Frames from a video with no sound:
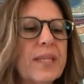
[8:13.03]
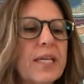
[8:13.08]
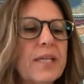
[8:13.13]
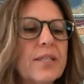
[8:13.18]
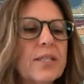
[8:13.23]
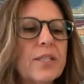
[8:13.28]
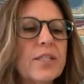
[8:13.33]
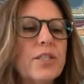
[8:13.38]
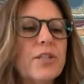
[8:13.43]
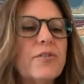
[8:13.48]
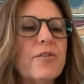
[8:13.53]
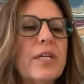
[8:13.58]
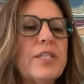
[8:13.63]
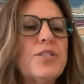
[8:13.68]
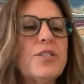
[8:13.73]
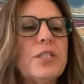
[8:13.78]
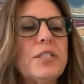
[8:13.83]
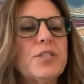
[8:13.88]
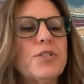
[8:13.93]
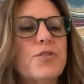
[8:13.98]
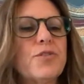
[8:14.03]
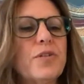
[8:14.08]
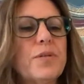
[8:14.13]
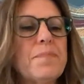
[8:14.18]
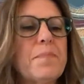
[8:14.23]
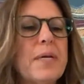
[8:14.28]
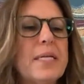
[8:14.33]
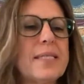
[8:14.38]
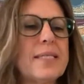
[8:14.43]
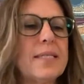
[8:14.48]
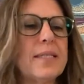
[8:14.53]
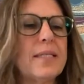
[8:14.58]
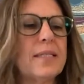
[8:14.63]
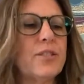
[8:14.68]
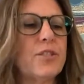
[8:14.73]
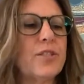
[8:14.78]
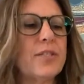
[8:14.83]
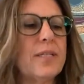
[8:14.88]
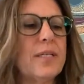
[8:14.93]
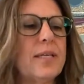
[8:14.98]
The congratulatory
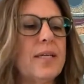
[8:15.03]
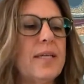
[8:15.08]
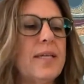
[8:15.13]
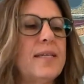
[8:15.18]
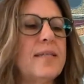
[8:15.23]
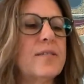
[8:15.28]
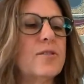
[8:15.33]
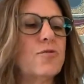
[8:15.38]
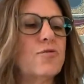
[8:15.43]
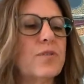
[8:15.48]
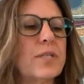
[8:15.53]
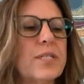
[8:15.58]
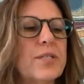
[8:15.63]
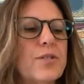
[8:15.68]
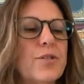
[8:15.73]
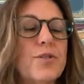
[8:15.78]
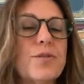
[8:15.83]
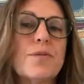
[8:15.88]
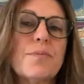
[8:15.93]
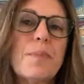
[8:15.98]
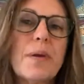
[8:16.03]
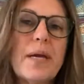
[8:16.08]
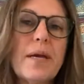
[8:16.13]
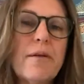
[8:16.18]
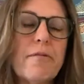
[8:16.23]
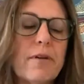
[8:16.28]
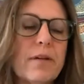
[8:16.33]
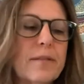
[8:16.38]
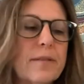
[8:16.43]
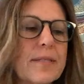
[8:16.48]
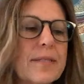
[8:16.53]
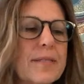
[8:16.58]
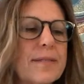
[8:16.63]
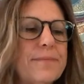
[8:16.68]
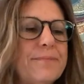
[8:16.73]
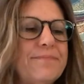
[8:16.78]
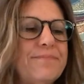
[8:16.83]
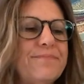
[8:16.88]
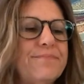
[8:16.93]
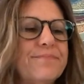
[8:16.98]
message is addressed to the
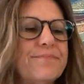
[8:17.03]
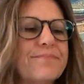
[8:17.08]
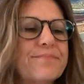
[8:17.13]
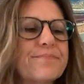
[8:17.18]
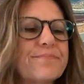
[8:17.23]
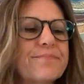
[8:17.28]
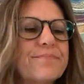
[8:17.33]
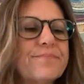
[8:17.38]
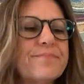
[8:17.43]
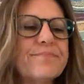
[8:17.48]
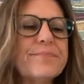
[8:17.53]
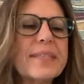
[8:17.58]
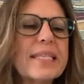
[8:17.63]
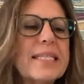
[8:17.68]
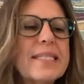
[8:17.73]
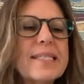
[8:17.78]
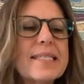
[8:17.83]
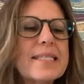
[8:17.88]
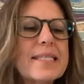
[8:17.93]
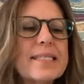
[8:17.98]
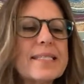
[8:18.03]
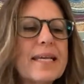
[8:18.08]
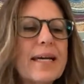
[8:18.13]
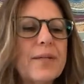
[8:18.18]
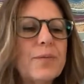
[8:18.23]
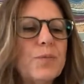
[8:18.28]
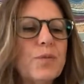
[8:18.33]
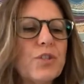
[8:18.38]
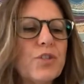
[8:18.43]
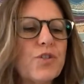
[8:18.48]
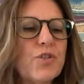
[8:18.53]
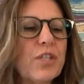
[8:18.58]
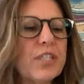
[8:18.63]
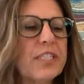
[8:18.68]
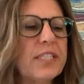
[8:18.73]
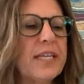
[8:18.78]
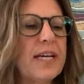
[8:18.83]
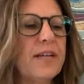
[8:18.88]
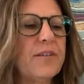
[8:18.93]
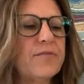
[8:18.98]
parents. It's the same word
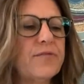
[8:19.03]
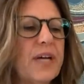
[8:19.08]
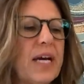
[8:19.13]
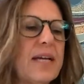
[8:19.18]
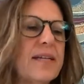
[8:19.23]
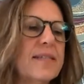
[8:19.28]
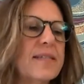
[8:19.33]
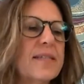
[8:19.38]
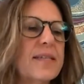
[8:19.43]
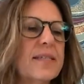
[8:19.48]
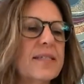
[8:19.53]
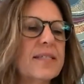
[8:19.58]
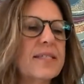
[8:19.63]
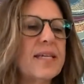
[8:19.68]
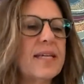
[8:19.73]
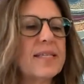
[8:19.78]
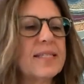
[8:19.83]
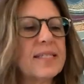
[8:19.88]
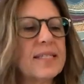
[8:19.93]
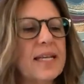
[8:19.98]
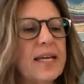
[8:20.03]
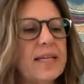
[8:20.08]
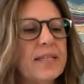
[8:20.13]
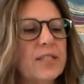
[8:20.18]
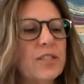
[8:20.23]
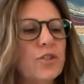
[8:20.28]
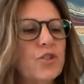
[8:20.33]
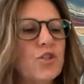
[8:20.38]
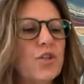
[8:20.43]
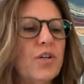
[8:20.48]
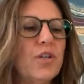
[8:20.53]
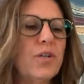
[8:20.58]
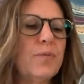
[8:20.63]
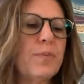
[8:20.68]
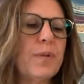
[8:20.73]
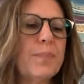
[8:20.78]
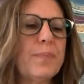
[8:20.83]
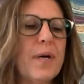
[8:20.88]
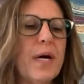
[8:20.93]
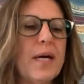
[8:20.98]
trotted out for acing a test, landing a job,
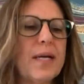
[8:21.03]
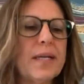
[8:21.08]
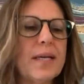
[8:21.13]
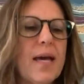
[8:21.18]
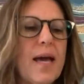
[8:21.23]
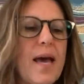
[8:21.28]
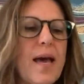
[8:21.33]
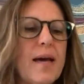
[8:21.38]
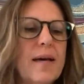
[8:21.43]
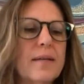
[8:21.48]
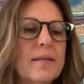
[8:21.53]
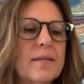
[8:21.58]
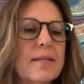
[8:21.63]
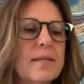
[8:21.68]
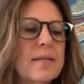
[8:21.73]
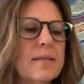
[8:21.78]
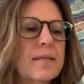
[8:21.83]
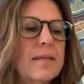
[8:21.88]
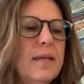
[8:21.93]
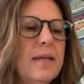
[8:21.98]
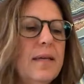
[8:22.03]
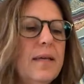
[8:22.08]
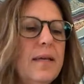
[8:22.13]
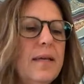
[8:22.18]
or buying a house.